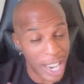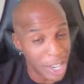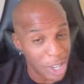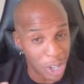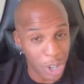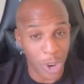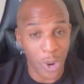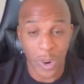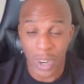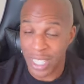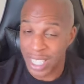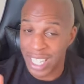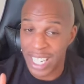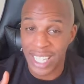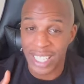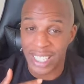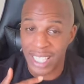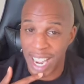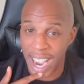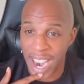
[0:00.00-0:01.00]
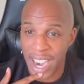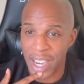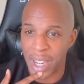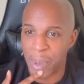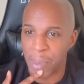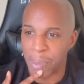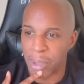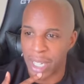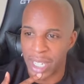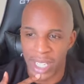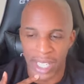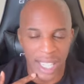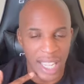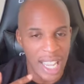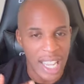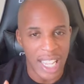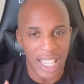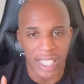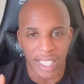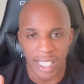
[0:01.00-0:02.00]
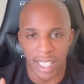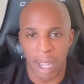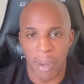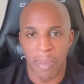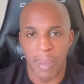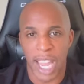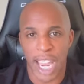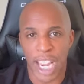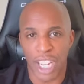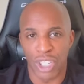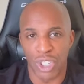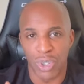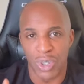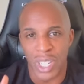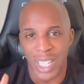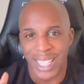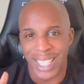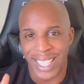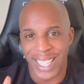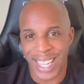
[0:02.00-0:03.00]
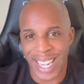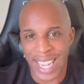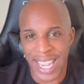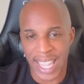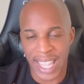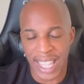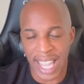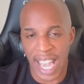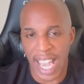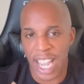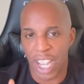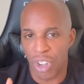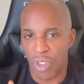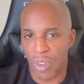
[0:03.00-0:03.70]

you're going to get tired, but some days you just need that.